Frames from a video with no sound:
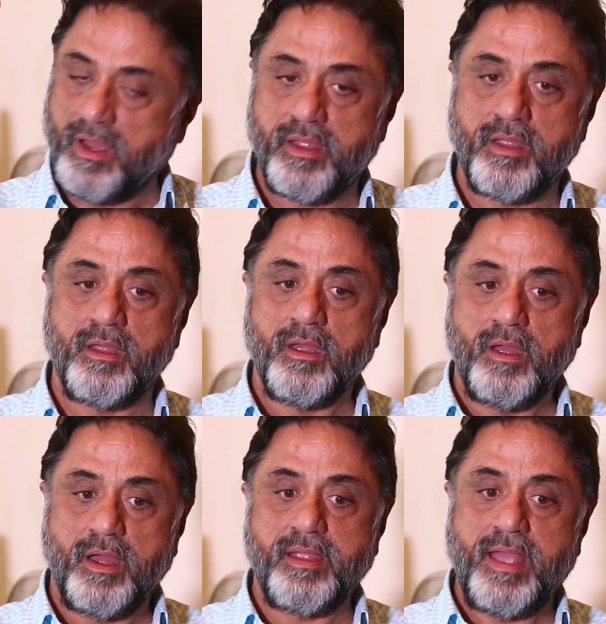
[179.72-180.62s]

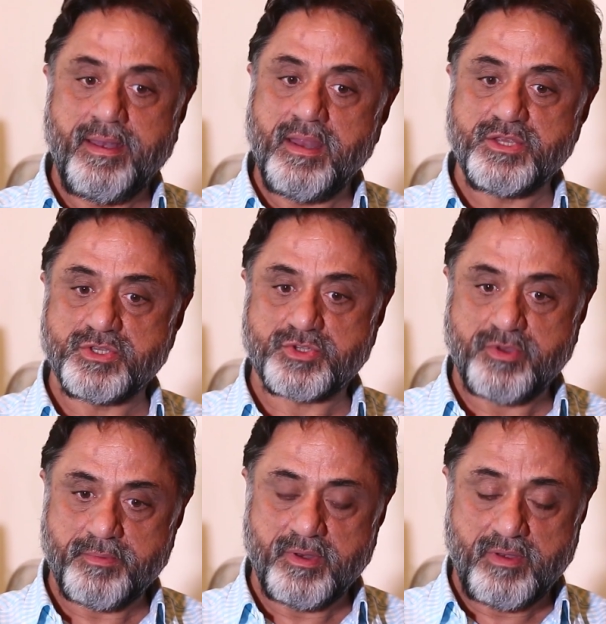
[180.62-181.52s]
I analyzed the
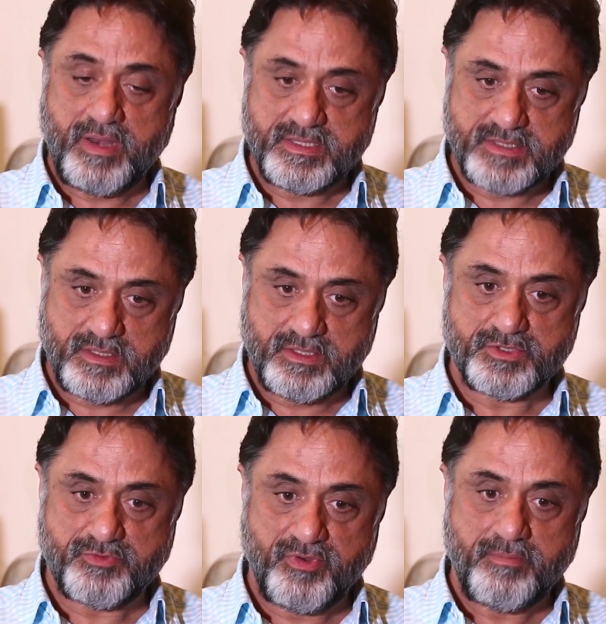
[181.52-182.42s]
script and realized that
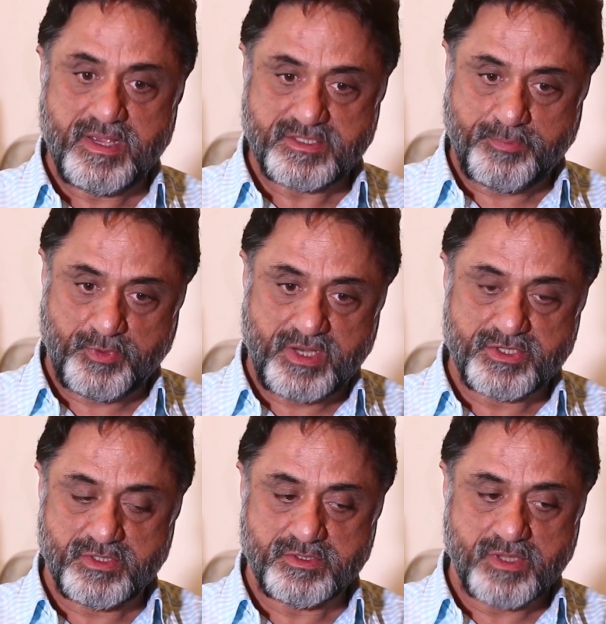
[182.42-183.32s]
this film has the
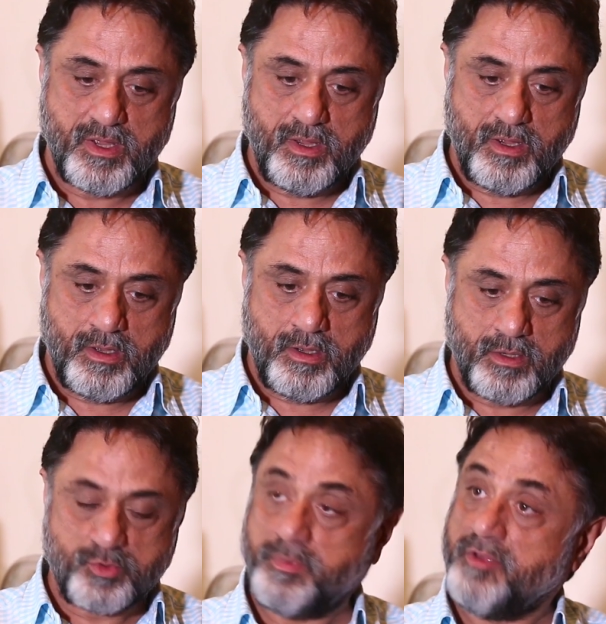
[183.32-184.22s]
potentials
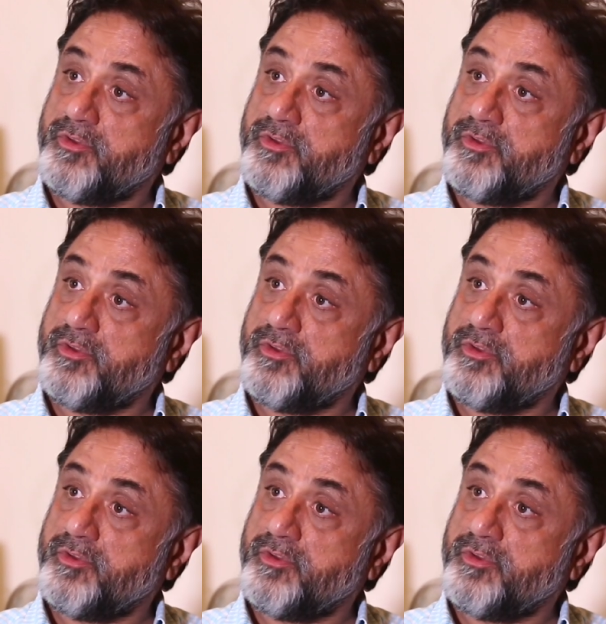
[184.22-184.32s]
to be a